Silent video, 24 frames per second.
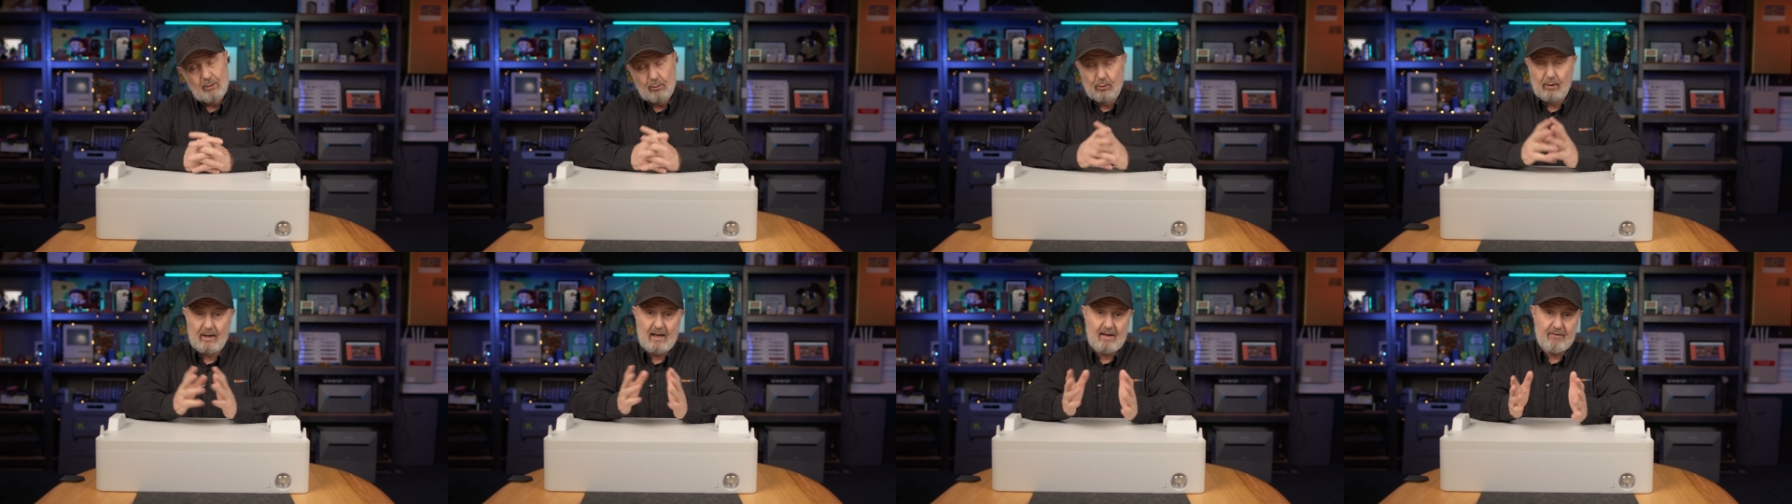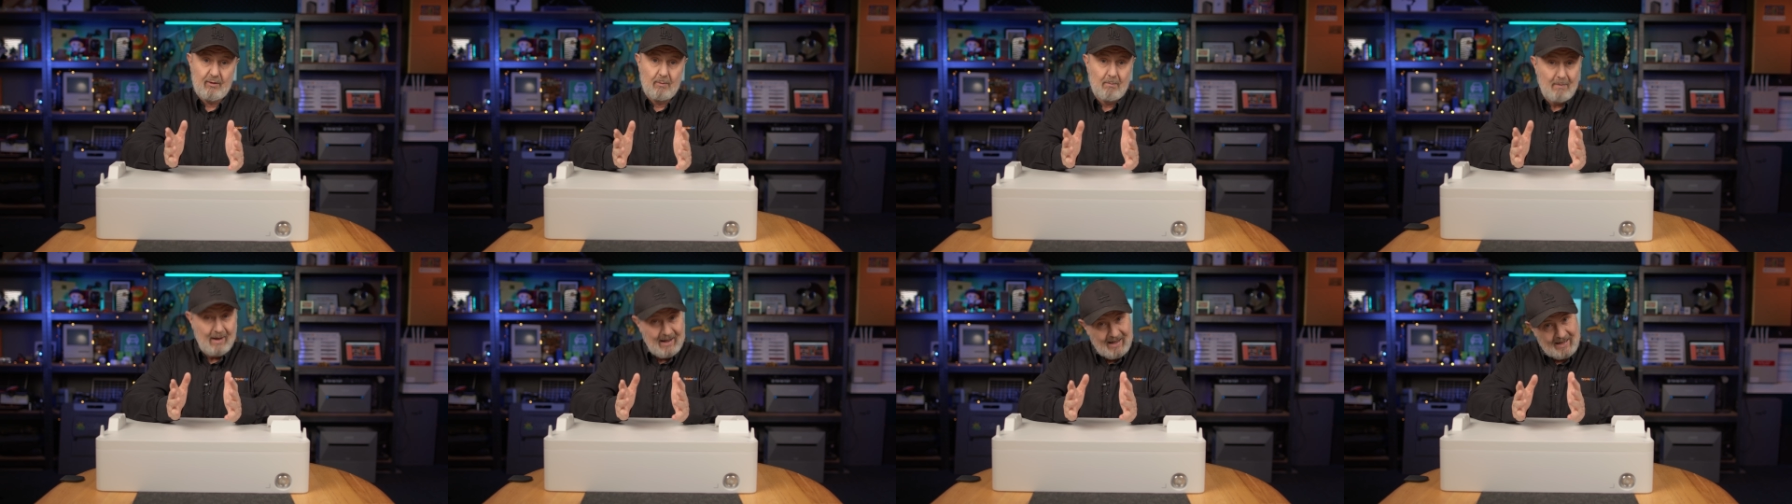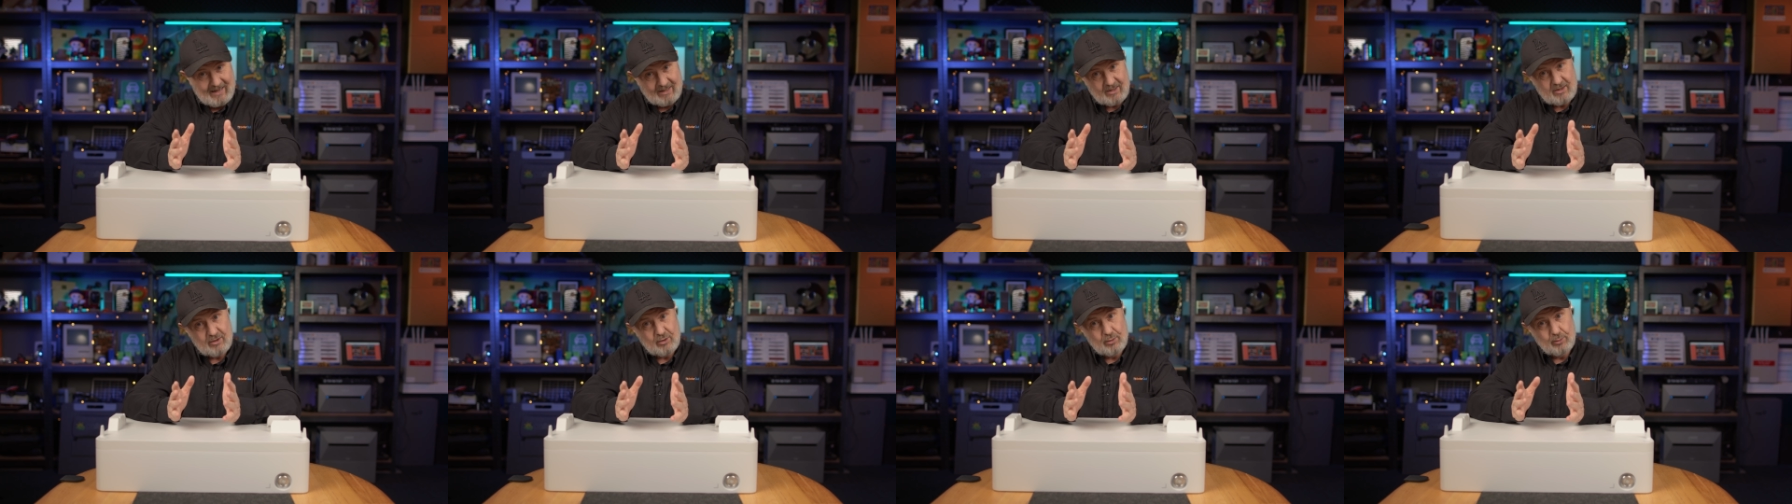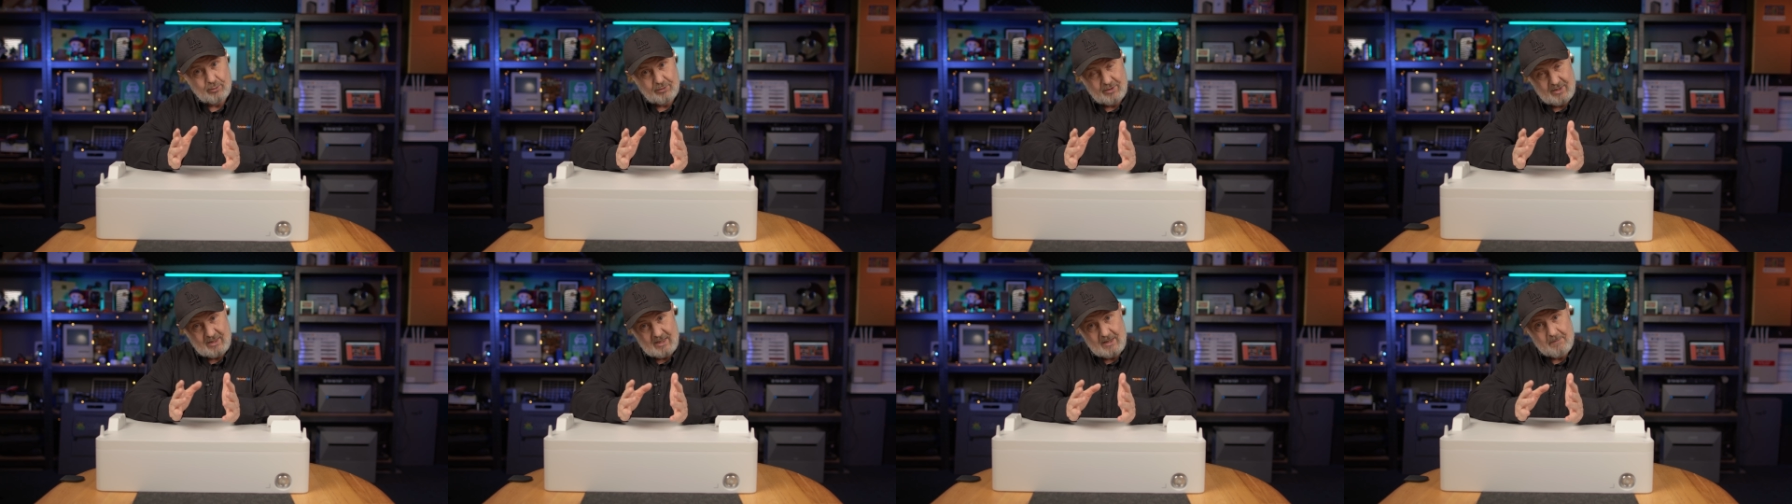or have a mark
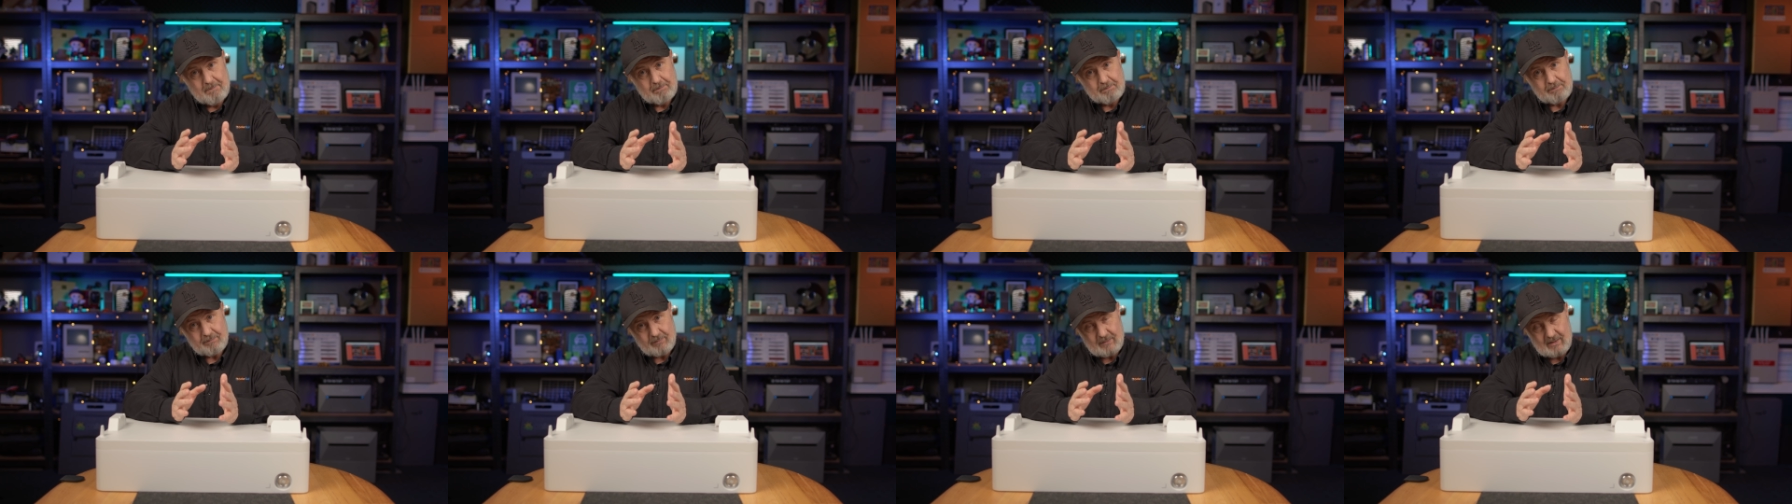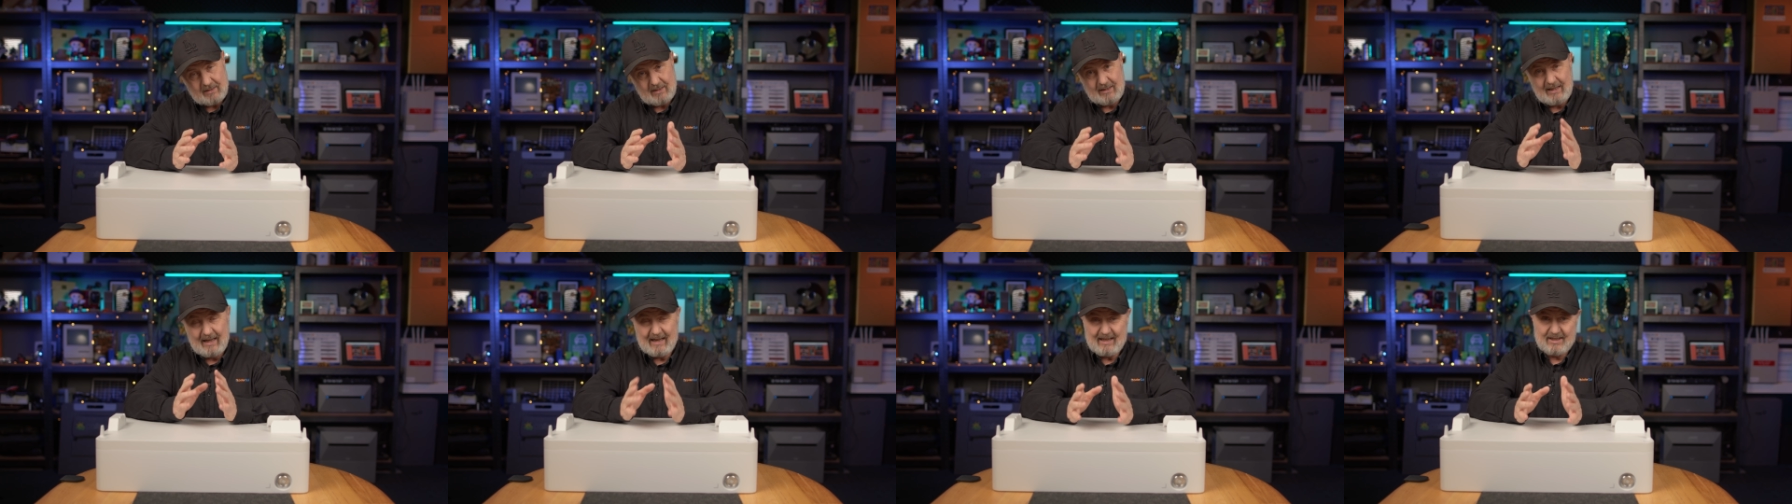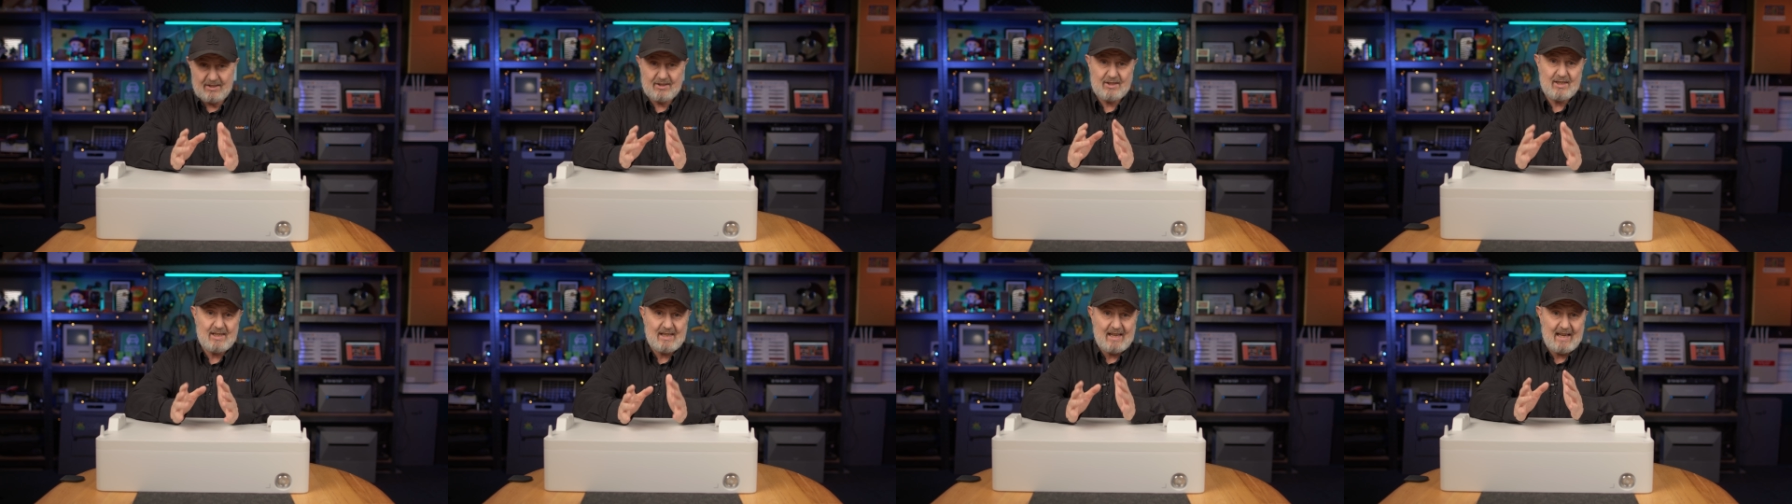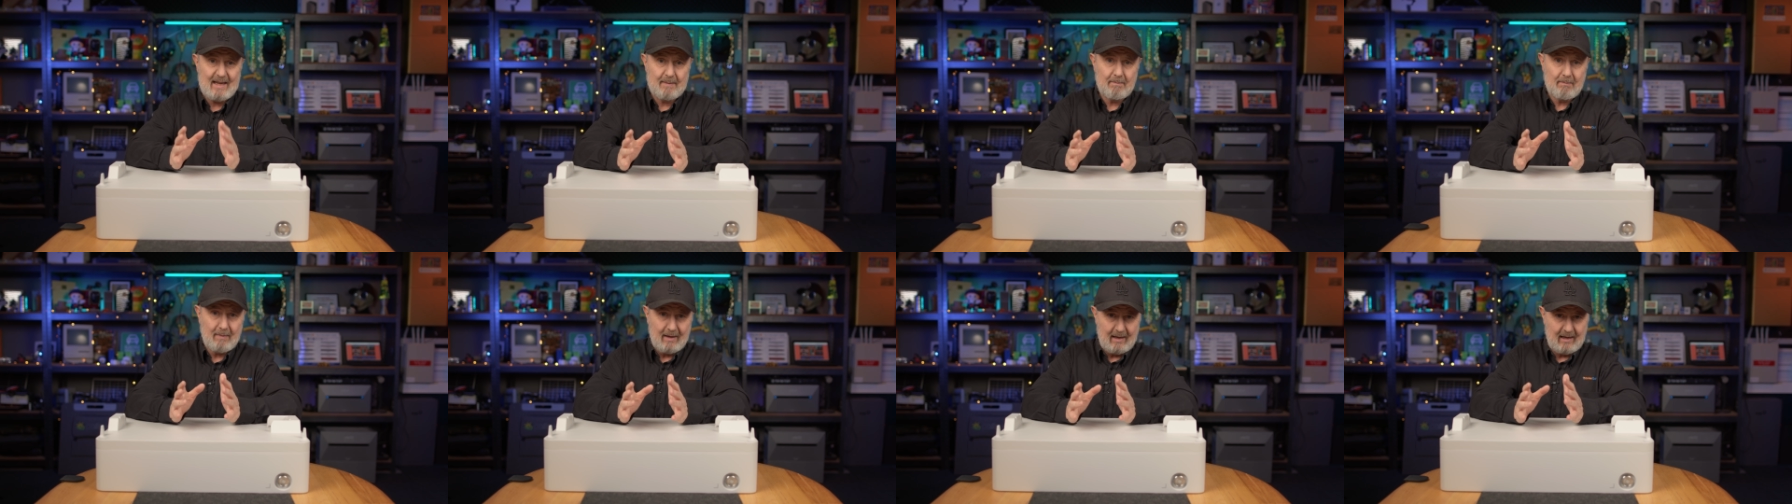called the
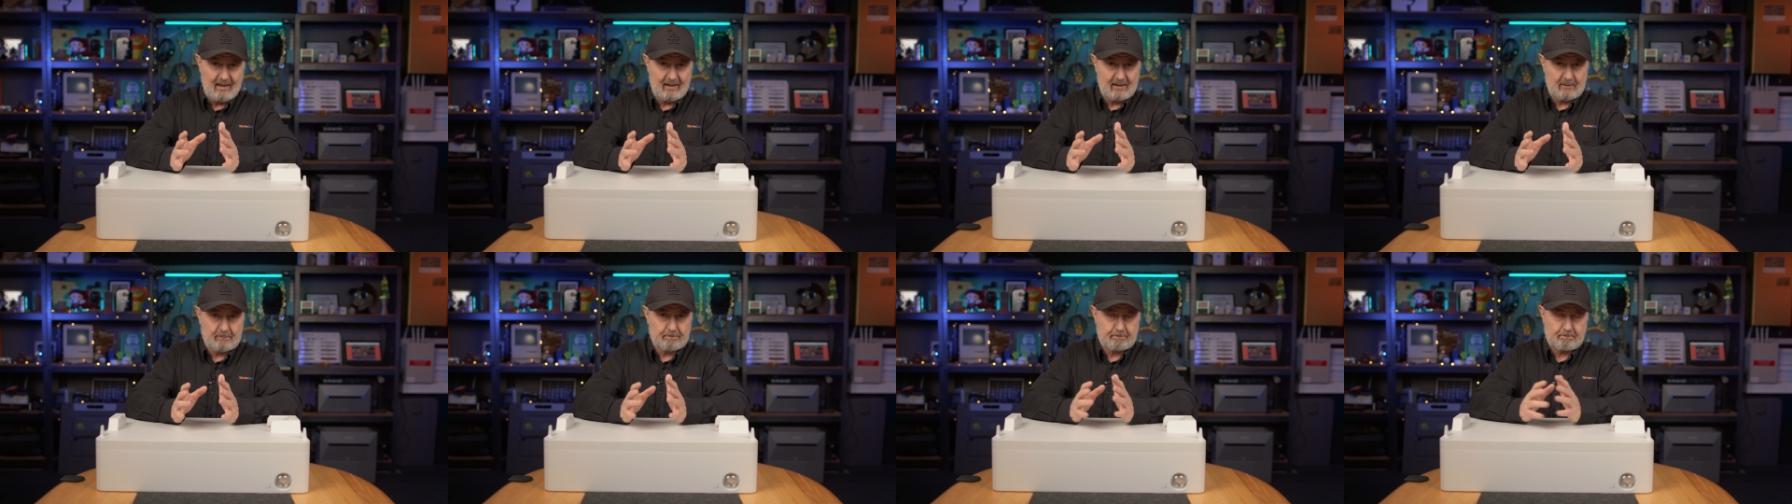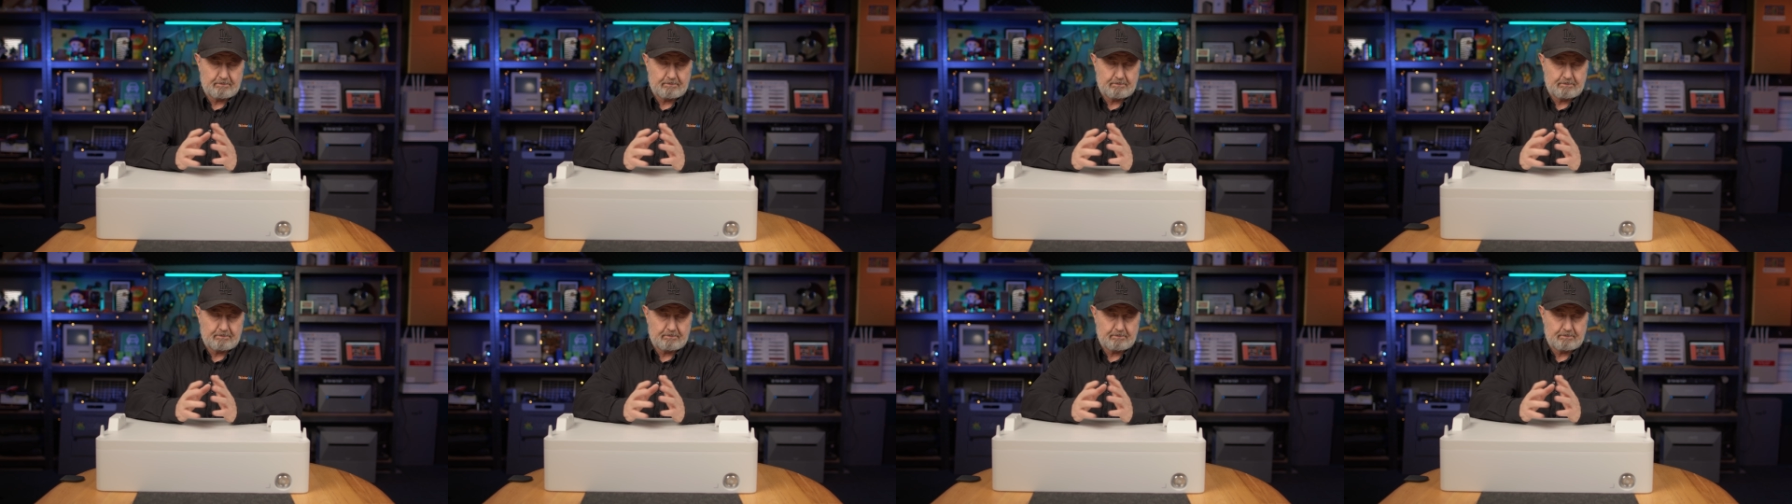RCM mark.